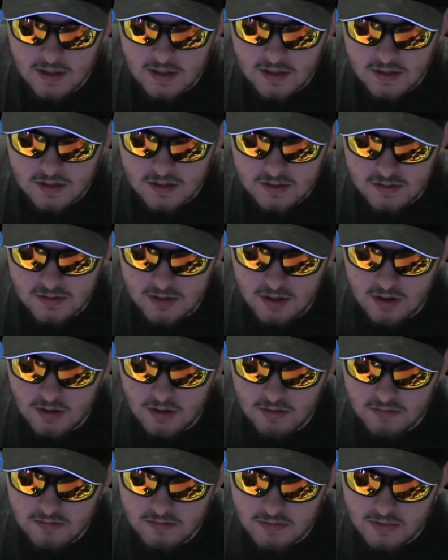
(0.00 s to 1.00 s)

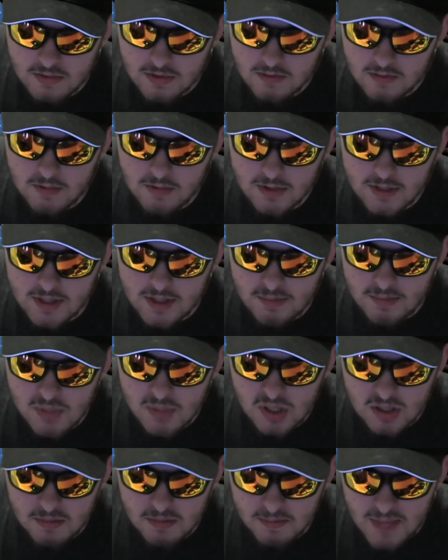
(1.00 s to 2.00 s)
So once they
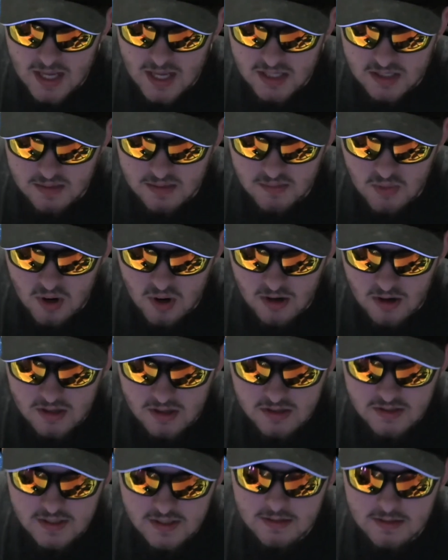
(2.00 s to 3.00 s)
build a base on
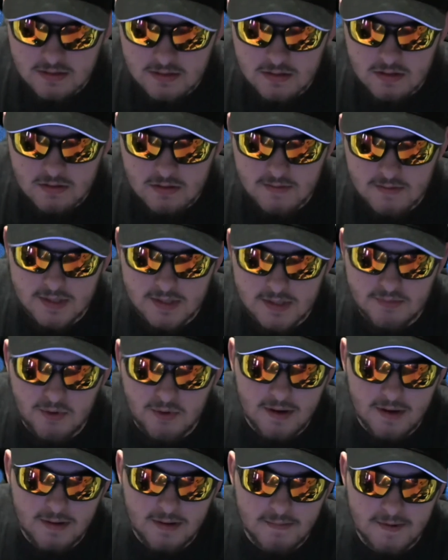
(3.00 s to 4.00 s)
Mars, which is
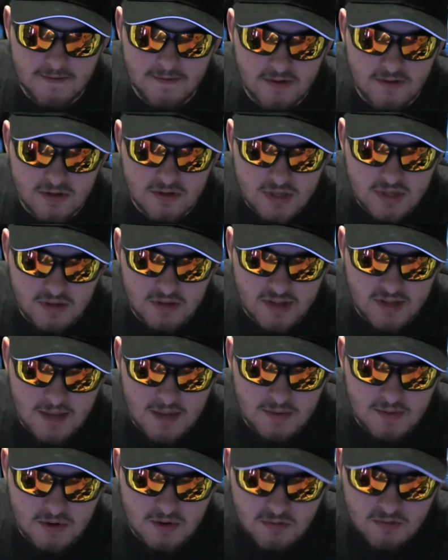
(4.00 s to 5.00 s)
probably going to be first done with
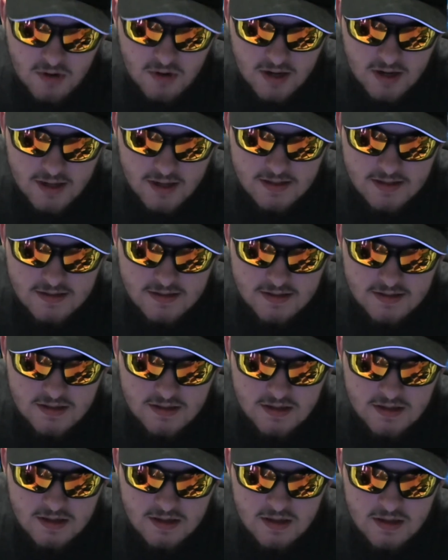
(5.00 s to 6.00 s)
chemical rockets,
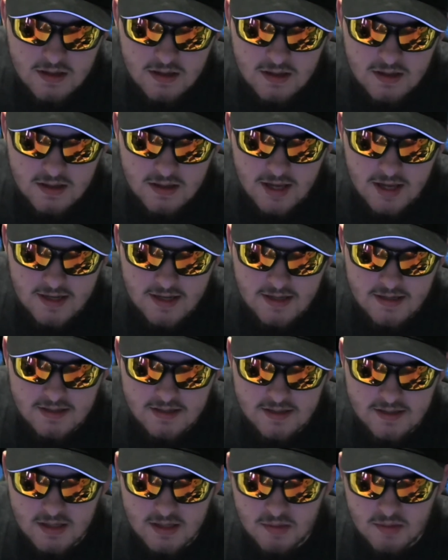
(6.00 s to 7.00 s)
the idea
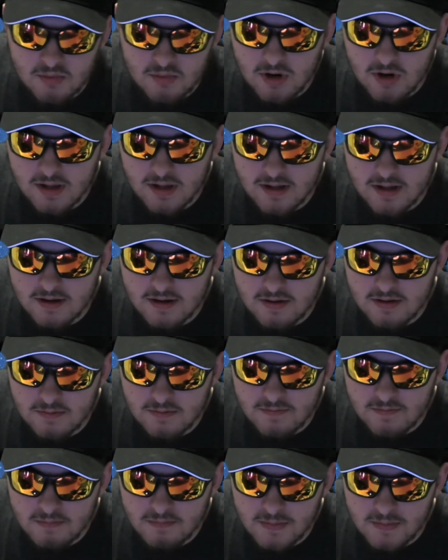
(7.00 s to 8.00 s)
is that there's going
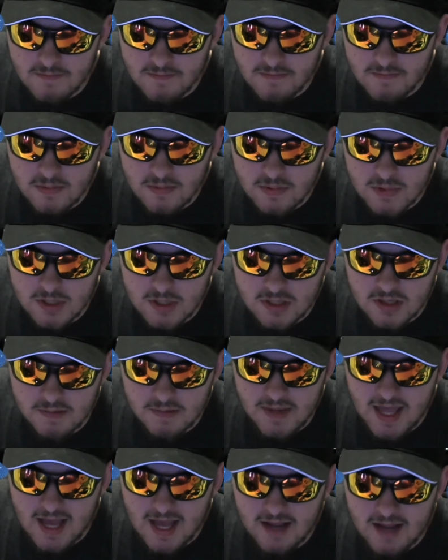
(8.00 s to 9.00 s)
to
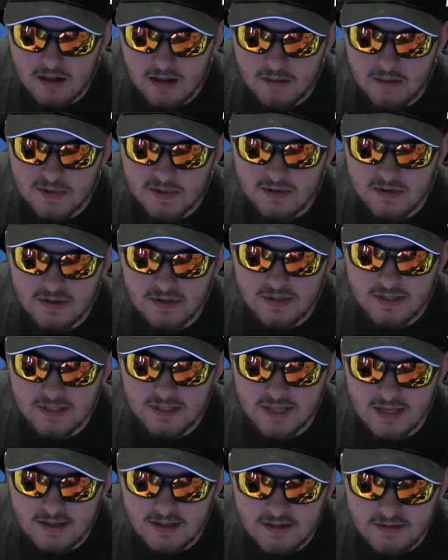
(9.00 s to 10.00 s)
be economical
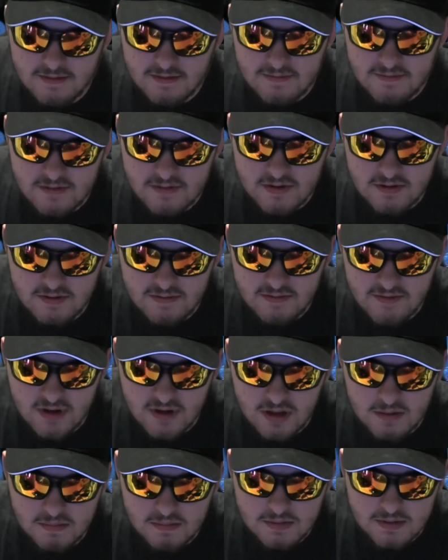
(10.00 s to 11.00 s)
incentive to
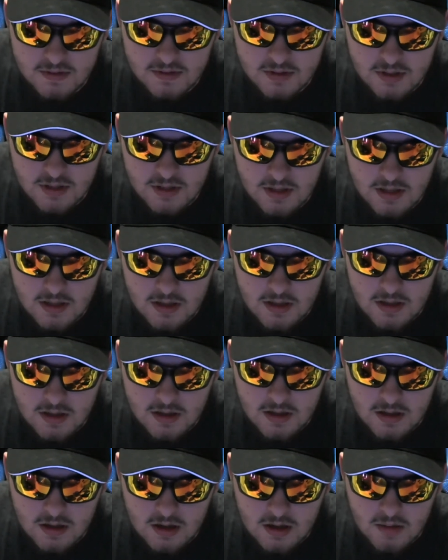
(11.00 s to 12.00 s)
develop
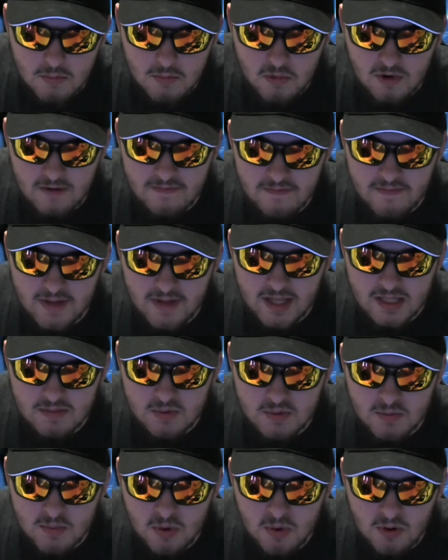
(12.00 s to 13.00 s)
more advanced
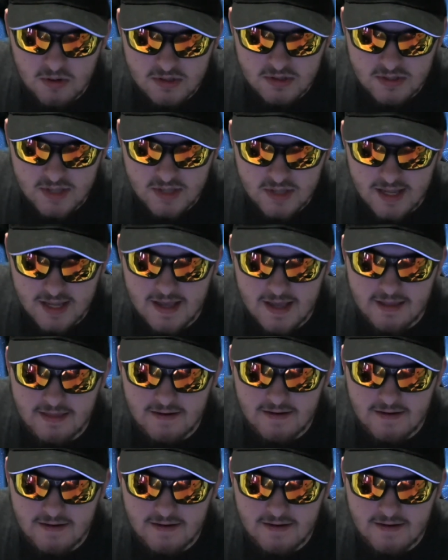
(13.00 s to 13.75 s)
propulsion that can get there